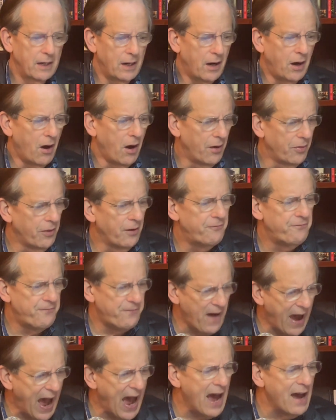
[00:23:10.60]
are the
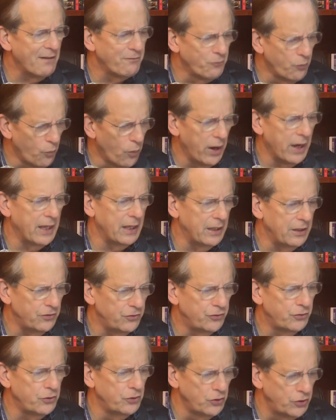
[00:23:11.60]
five
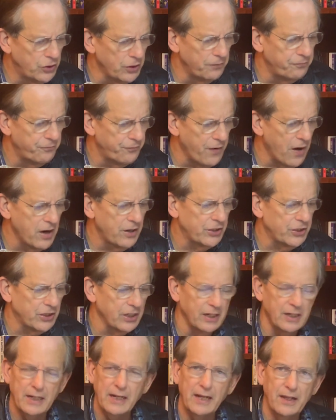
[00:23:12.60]
ways you should
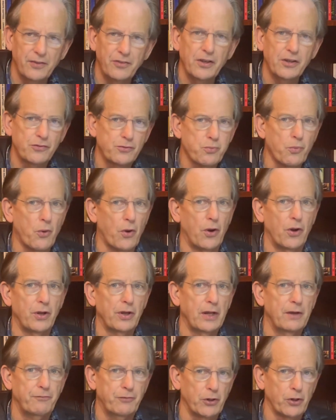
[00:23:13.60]
function in this world
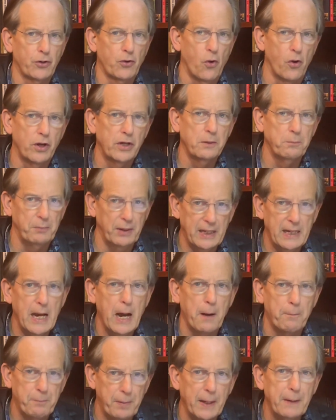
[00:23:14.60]
if you're going to be
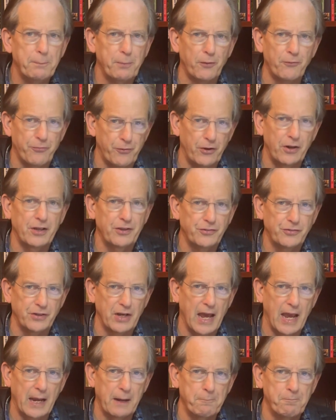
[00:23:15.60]
a people for his
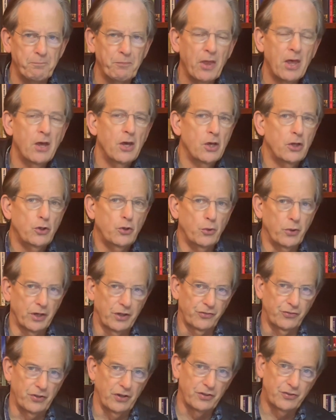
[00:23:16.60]
name. You
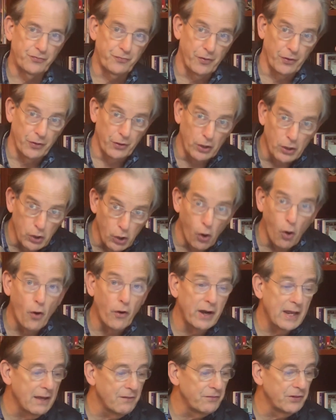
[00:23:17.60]
exist for the
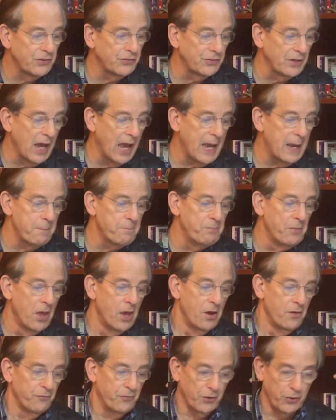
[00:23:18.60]
glory of his name
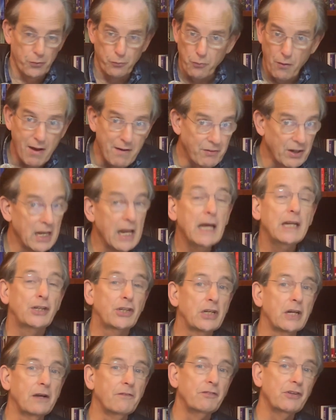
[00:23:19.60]
for the
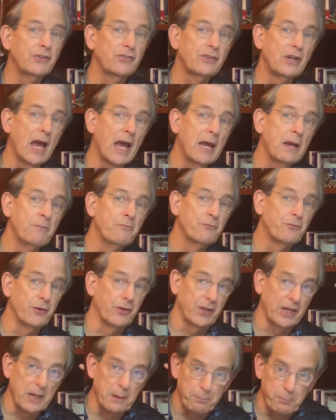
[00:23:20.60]
revelation of his name, for
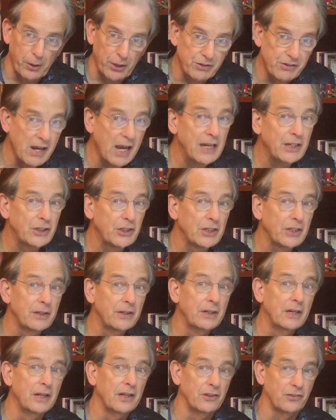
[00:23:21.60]
the
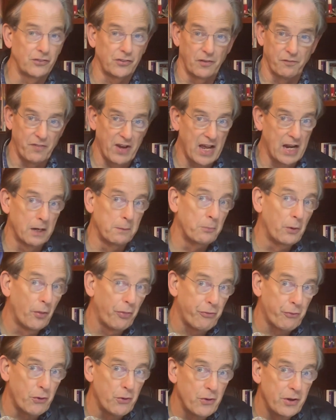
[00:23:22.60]
impartation that is available
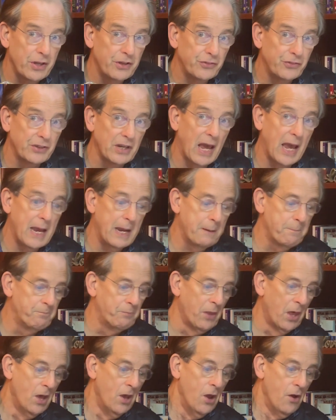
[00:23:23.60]
through his name,
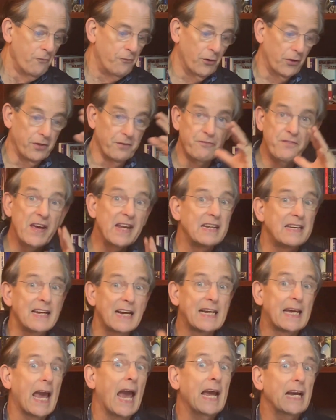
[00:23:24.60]
for the
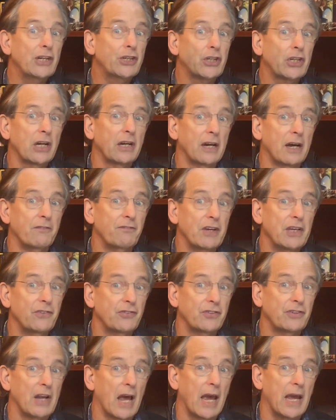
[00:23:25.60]
vindication of
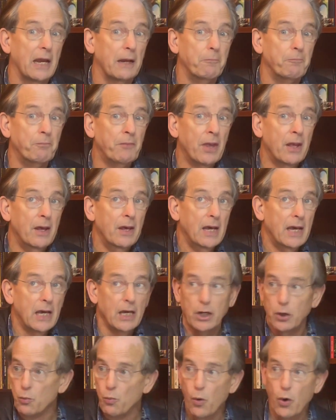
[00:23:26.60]
his name
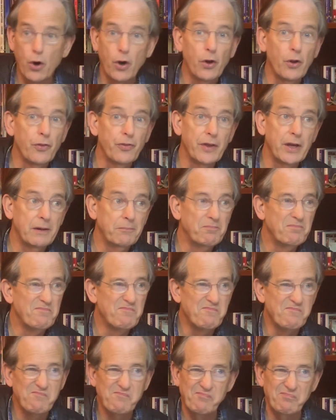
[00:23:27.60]
in a world that
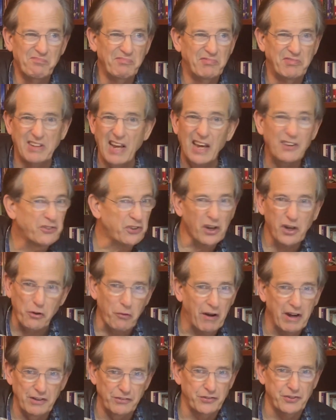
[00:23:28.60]

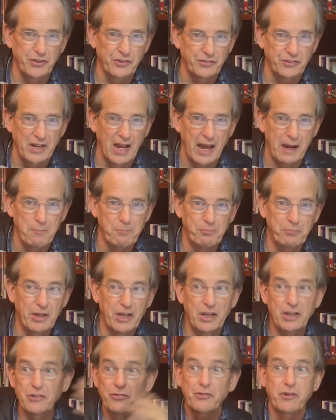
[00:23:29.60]
desecrates his name.
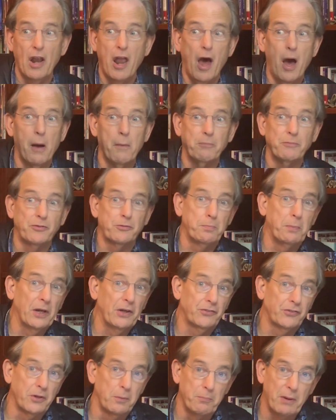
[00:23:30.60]
Islam
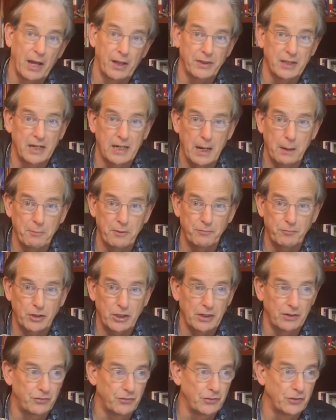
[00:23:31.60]
speaks about the name of
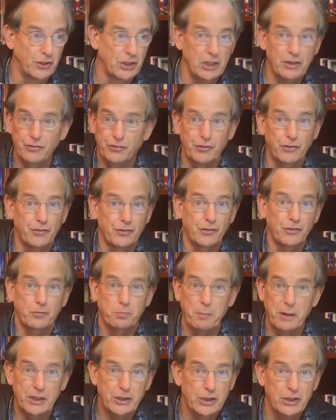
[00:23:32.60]
Jesus. Jesus is
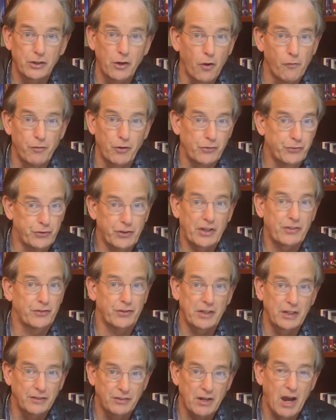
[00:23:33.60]
mentioned over
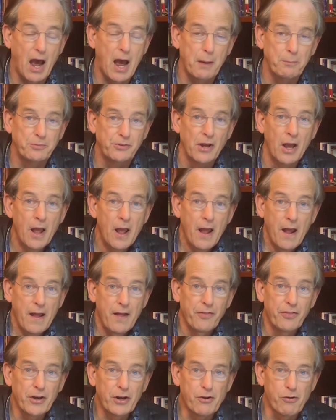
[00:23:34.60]
60 times
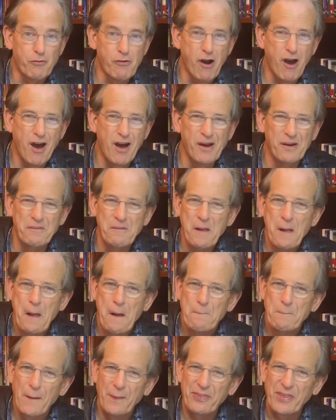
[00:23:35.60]
in the Quran,
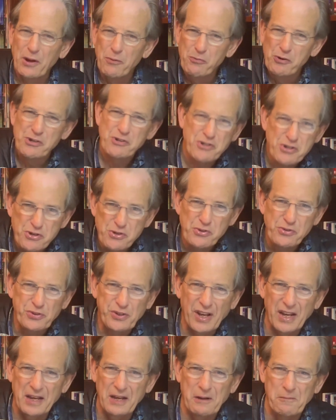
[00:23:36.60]
but they reduce
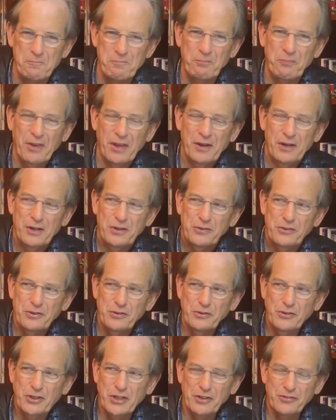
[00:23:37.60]
him to
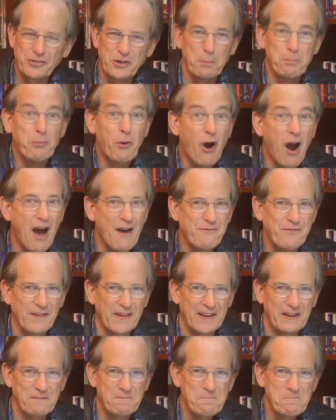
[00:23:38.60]
just a prophet.